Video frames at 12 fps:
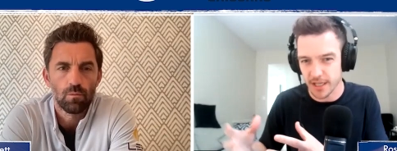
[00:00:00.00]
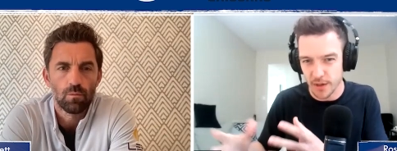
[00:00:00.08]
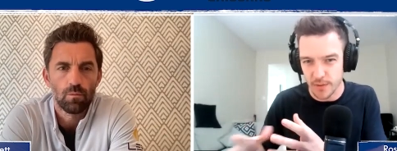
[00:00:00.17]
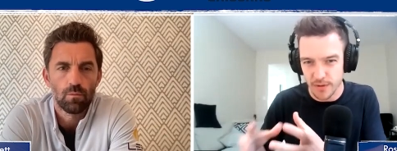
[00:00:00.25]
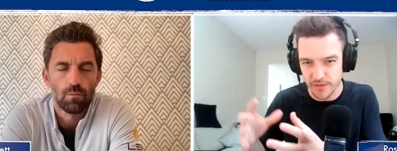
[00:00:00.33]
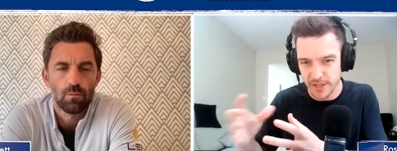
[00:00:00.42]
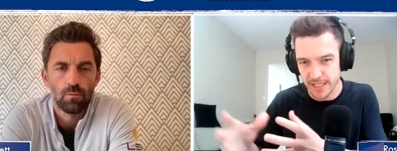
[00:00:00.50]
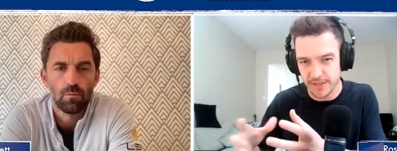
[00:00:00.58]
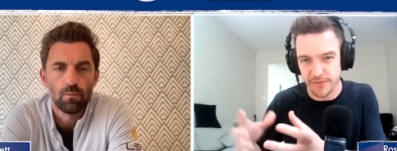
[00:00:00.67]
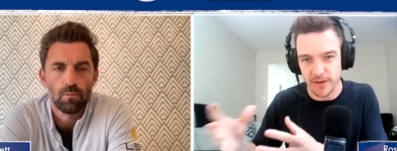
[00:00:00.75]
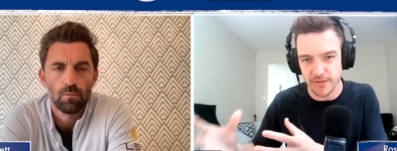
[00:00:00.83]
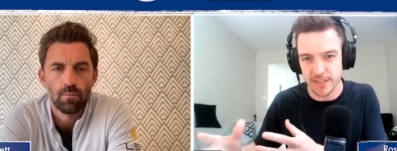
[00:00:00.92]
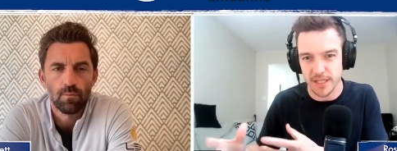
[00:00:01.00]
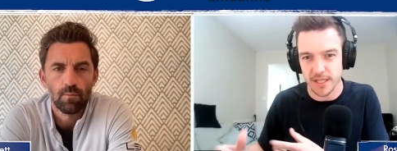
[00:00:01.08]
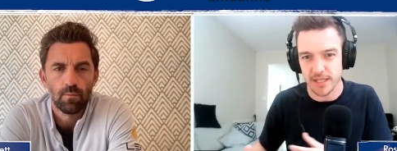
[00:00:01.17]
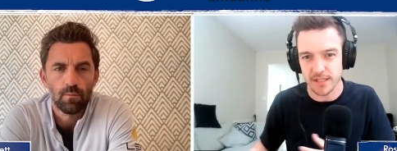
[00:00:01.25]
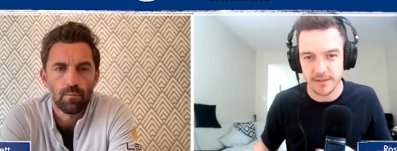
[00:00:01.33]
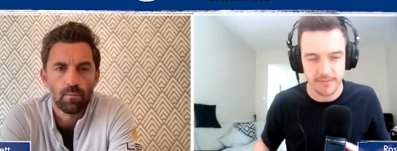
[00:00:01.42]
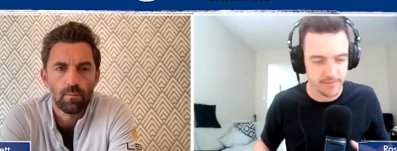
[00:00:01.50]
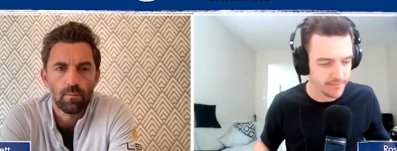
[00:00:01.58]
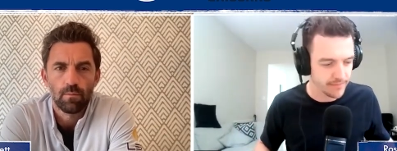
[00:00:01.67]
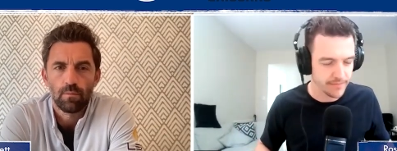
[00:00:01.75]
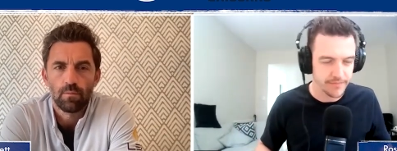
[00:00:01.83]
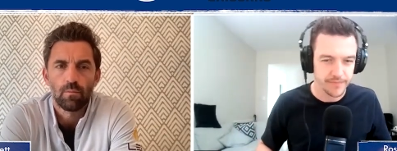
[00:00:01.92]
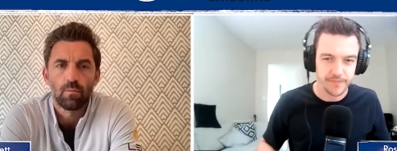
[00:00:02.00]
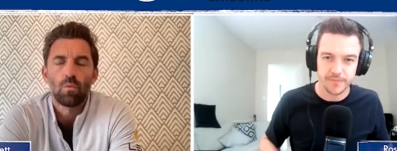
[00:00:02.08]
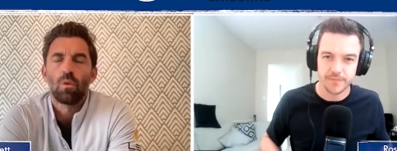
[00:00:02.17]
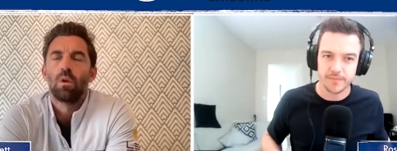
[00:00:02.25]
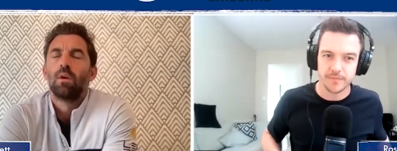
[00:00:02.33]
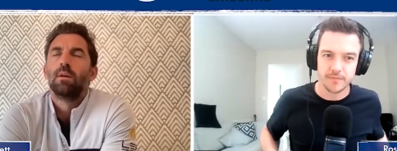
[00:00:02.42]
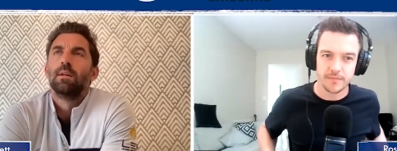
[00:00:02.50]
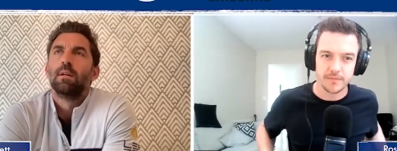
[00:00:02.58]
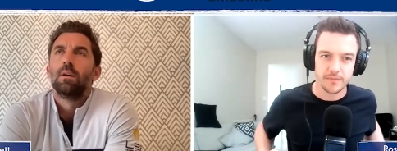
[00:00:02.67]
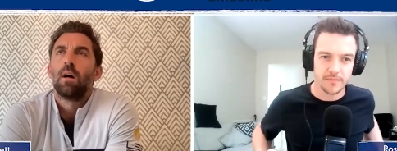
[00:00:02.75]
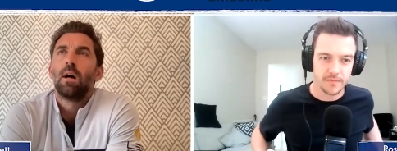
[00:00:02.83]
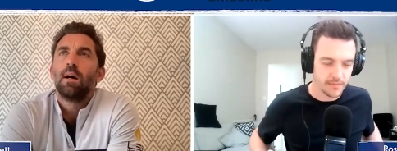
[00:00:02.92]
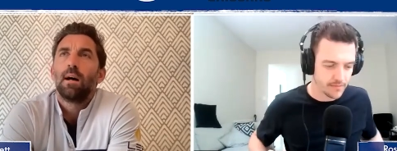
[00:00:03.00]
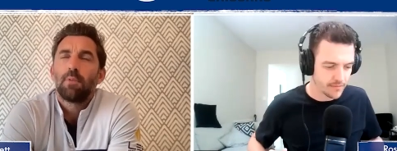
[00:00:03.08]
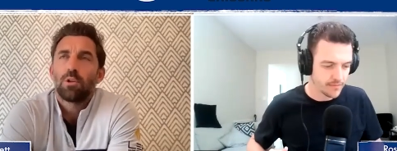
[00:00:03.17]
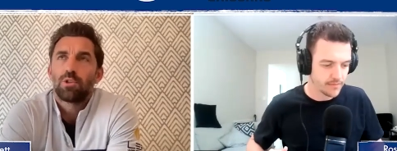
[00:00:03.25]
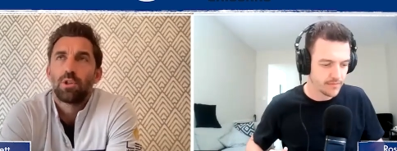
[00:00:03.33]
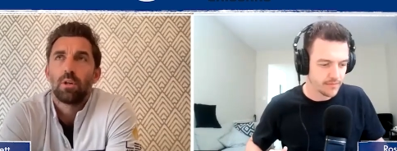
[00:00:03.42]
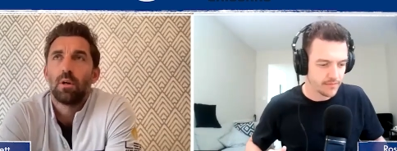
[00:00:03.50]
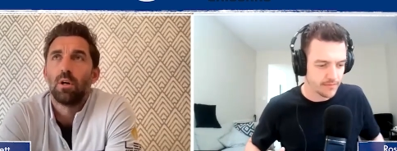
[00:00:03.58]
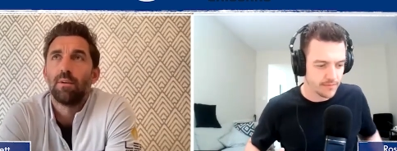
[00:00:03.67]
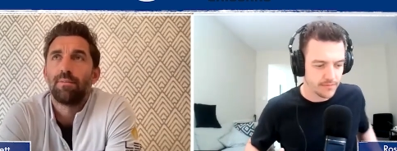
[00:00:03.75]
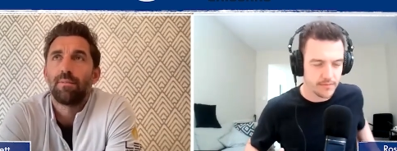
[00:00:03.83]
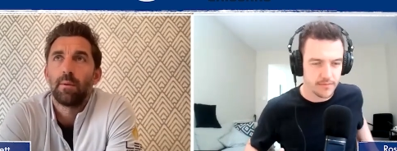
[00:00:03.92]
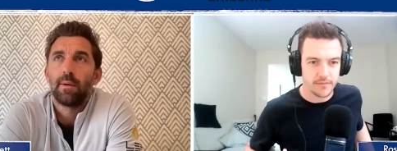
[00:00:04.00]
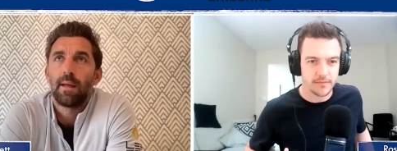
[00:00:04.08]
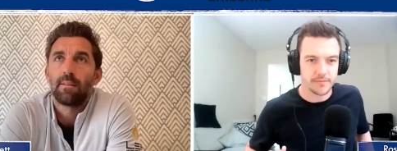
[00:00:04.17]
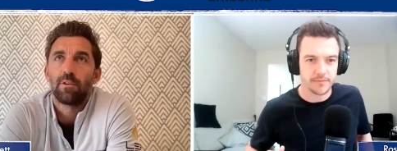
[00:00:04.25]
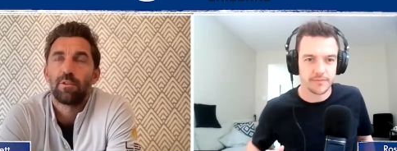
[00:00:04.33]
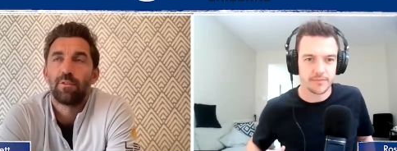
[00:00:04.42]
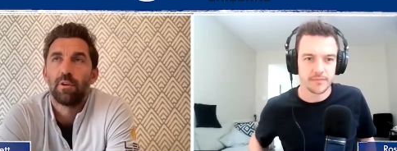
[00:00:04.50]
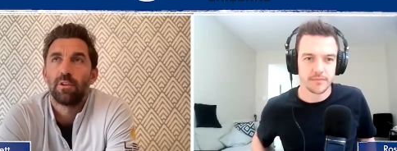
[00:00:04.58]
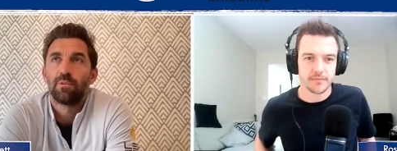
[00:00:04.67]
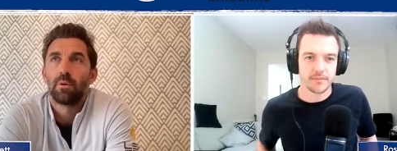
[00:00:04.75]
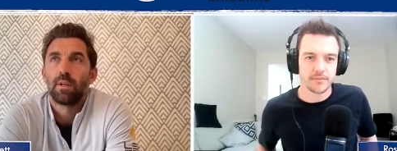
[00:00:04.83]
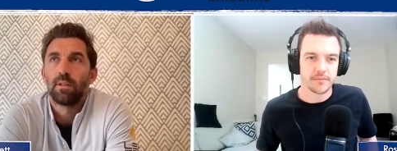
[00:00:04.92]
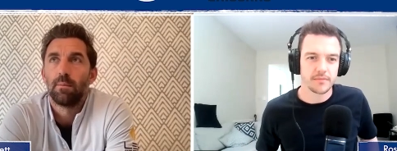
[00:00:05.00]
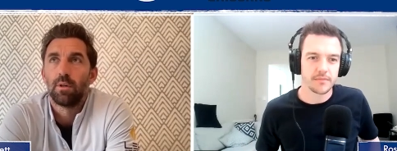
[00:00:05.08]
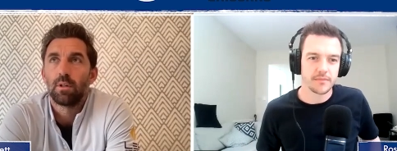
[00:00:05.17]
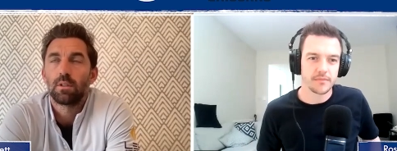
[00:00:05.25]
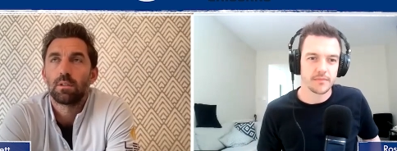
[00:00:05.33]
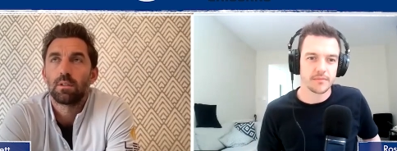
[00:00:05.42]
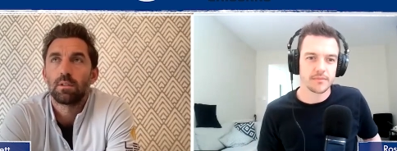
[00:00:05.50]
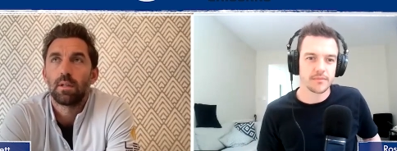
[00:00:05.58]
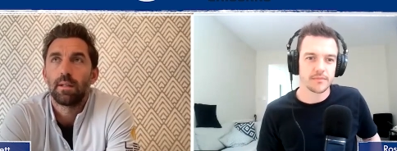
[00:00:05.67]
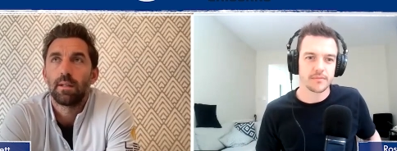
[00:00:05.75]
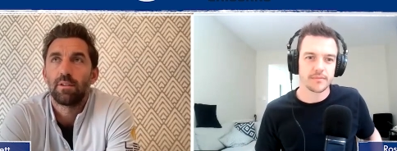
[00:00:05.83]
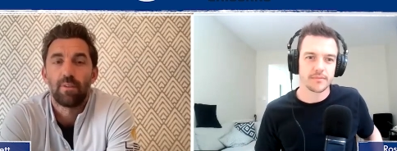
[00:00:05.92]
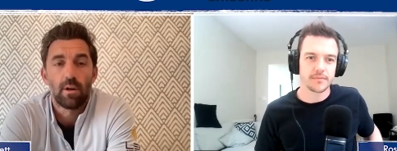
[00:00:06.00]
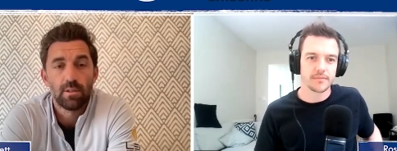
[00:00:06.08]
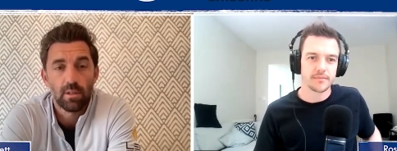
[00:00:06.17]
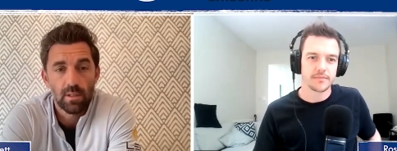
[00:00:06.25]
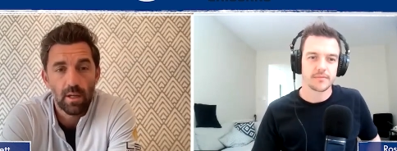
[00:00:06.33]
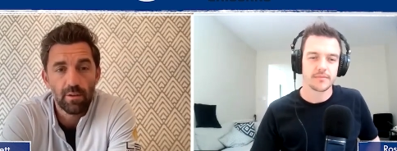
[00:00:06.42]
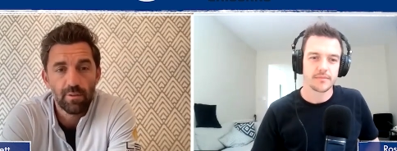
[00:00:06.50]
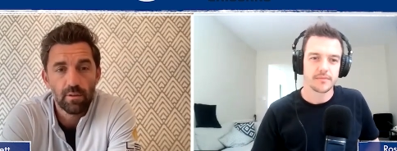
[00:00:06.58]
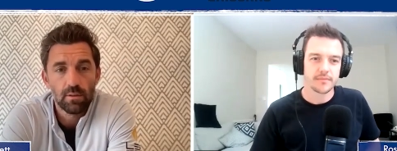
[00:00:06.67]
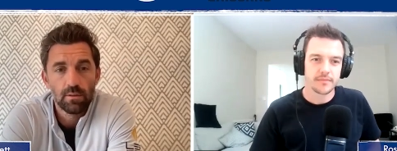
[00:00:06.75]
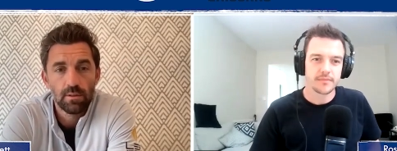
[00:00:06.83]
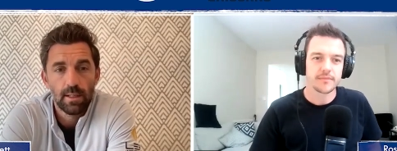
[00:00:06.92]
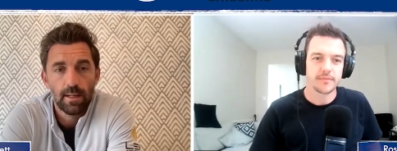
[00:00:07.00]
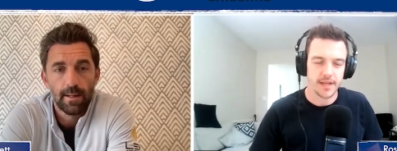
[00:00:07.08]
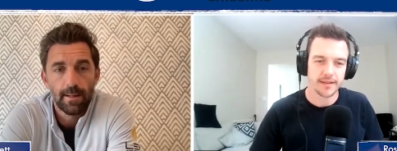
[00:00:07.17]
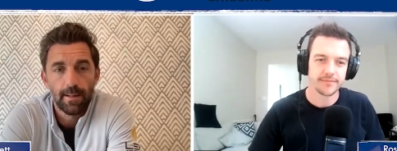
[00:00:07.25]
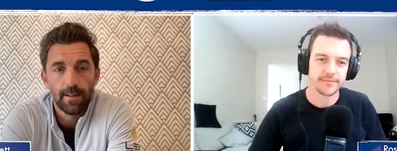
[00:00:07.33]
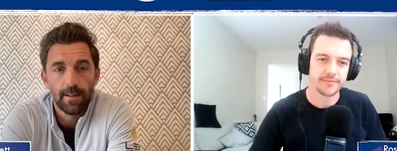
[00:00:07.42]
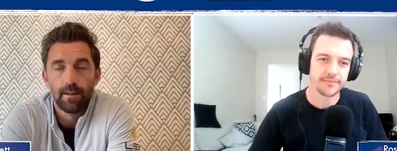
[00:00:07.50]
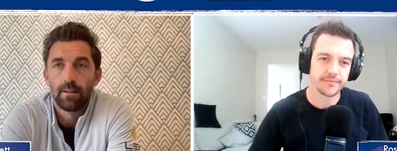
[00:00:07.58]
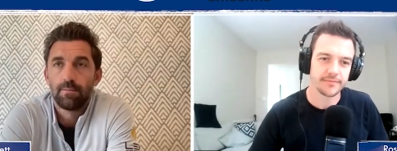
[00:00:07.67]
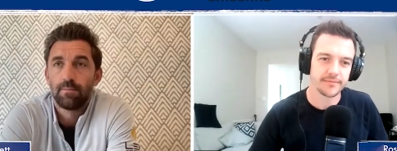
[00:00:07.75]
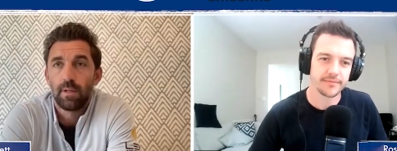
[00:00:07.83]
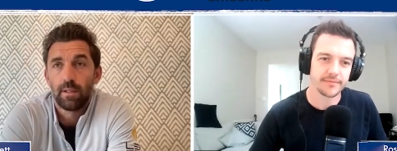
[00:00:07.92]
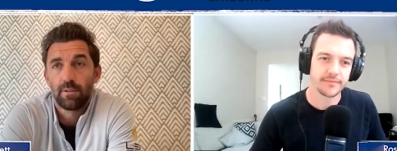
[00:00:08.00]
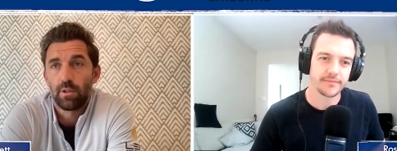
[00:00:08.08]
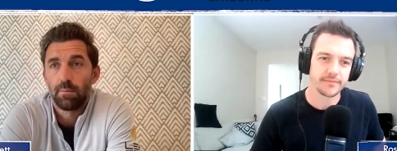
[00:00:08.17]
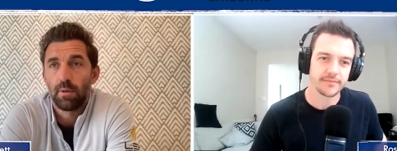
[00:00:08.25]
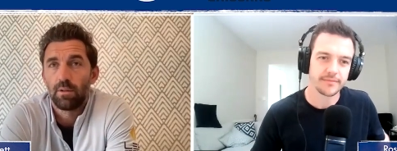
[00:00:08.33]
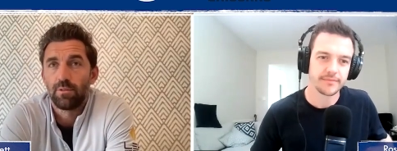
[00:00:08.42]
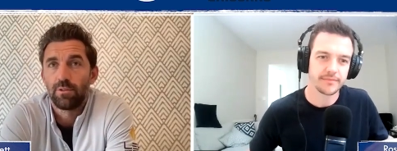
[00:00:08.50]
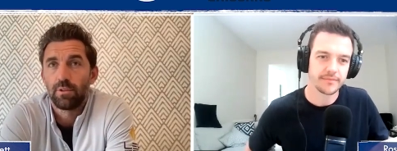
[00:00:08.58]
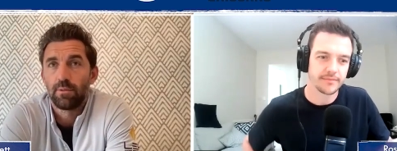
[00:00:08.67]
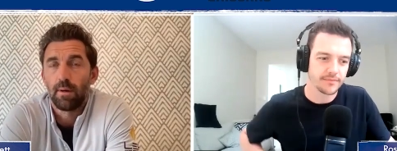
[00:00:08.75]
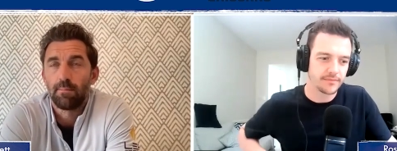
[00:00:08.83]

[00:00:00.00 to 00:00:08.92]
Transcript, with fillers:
Speaker 1: going to go over the next five to ten years?
Speaker 2: Uh, I'm not sure. Hopefully, we get this first one in the books and it's very successful. Yeah. Uh, it's going to be on some.